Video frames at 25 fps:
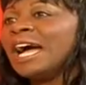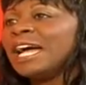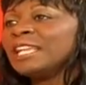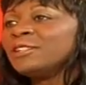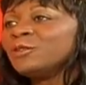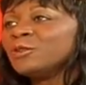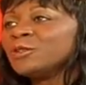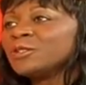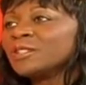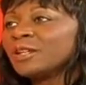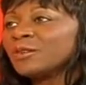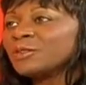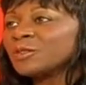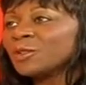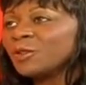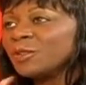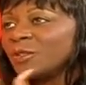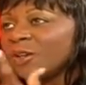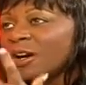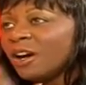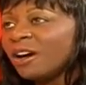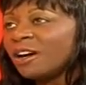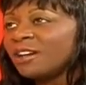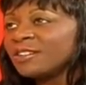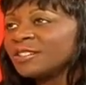And also, I was going
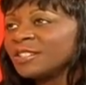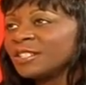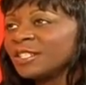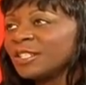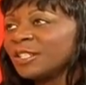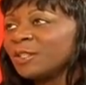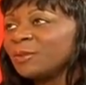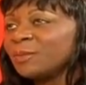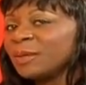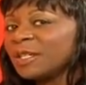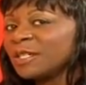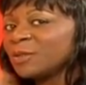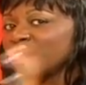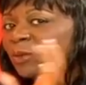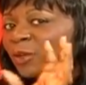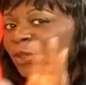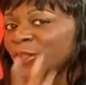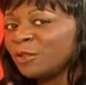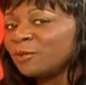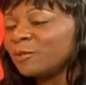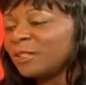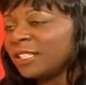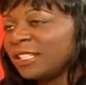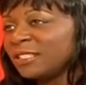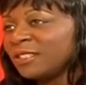to ask you, because we're going
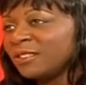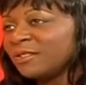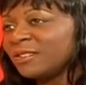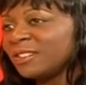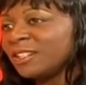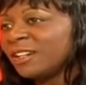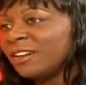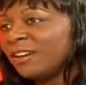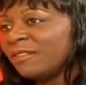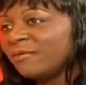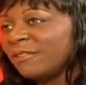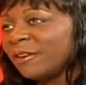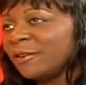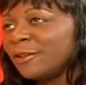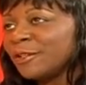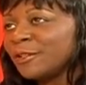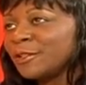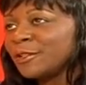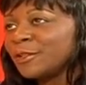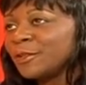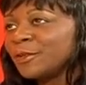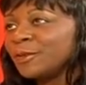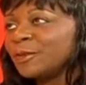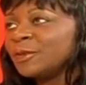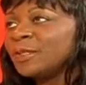to run out of time very
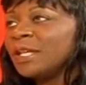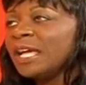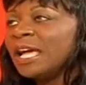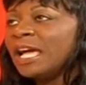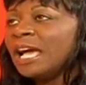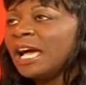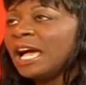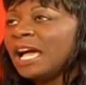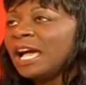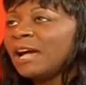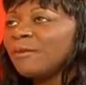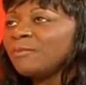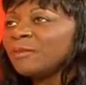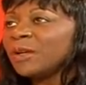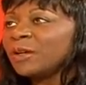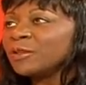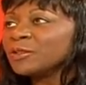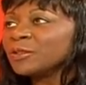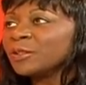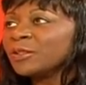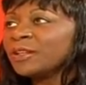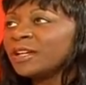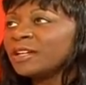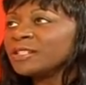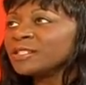soon. I was
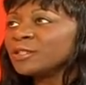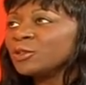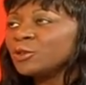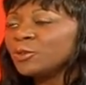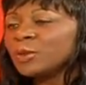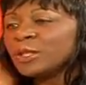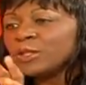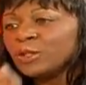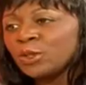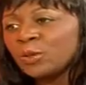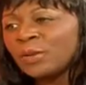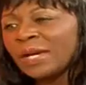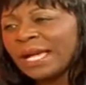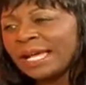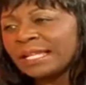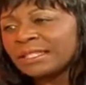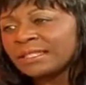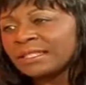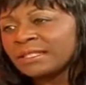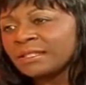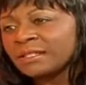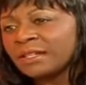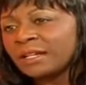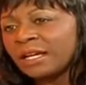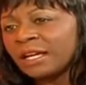going to ask you. You were
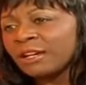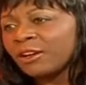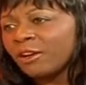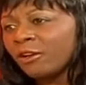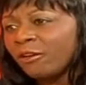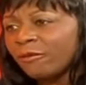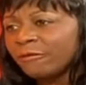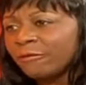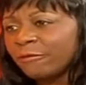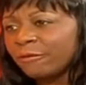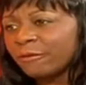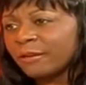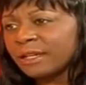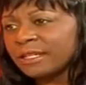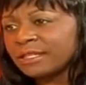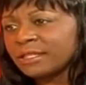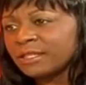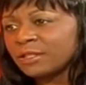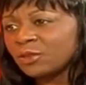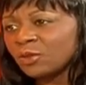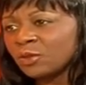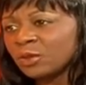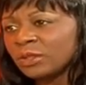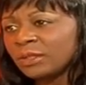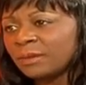at a conference
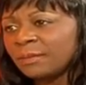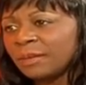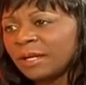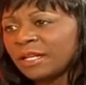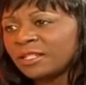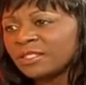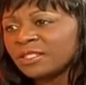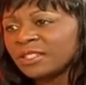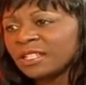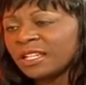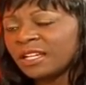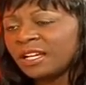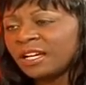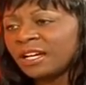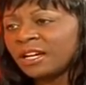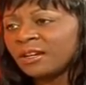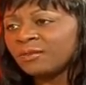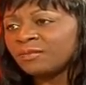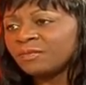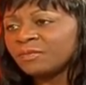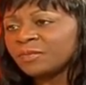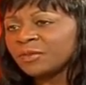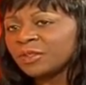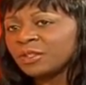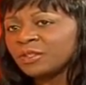talking about.
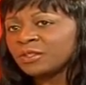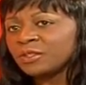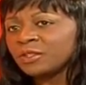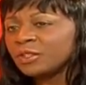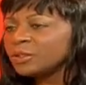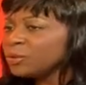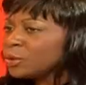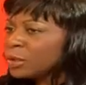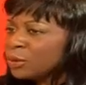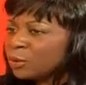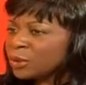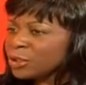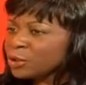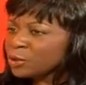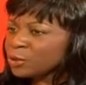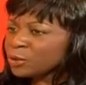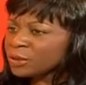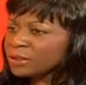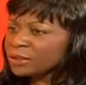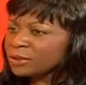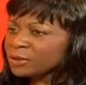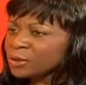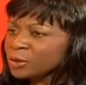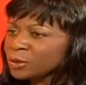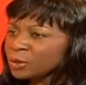Were you
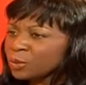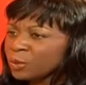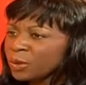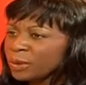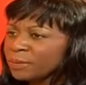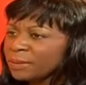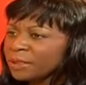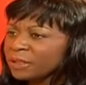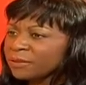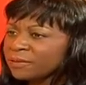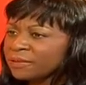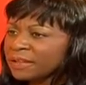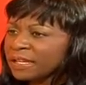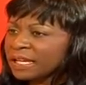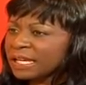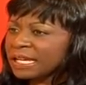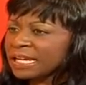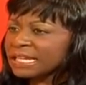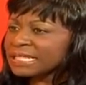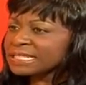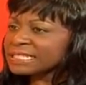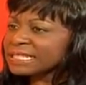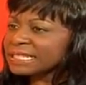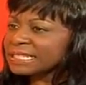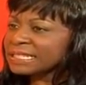talking to the women of
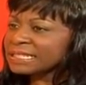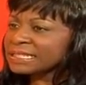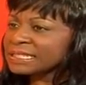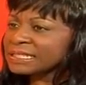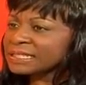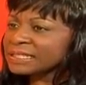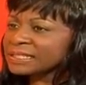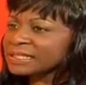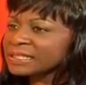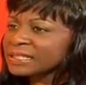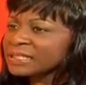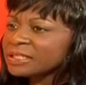excellence?